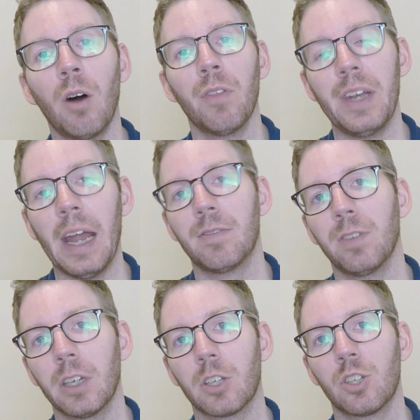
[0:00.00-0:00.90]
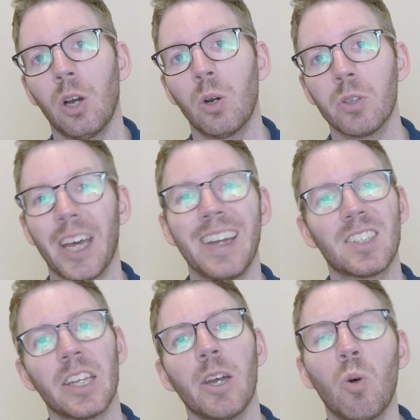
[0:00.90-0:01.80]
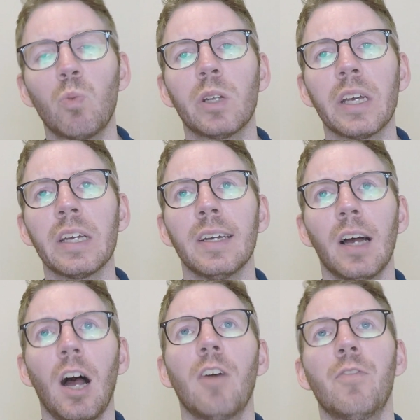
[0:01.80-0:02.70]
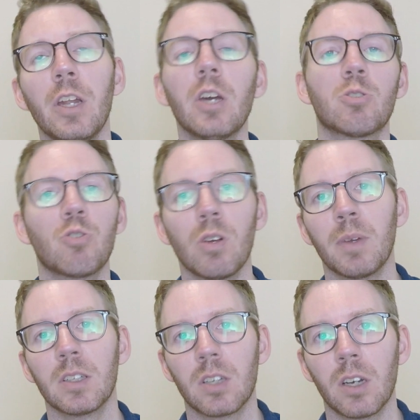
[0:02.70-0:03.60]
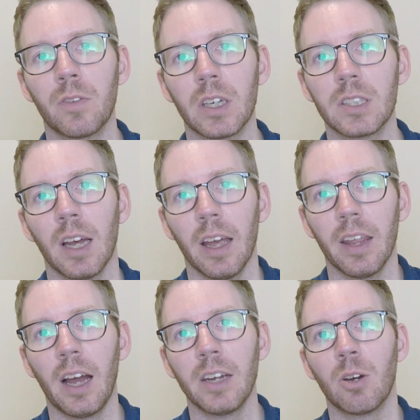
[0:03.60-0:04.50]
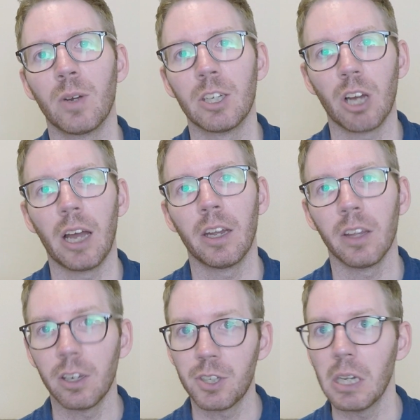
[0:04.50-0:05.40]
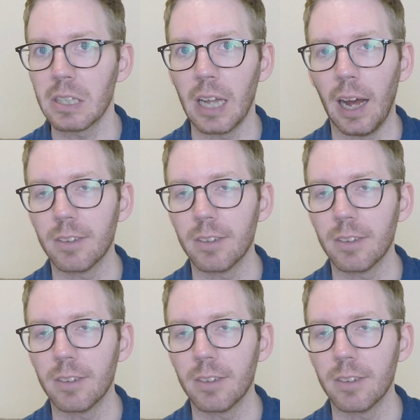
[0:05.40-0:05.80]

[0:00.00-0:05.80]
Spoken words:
Netflix shows, and it's the only video streaming service that I know in China that does that.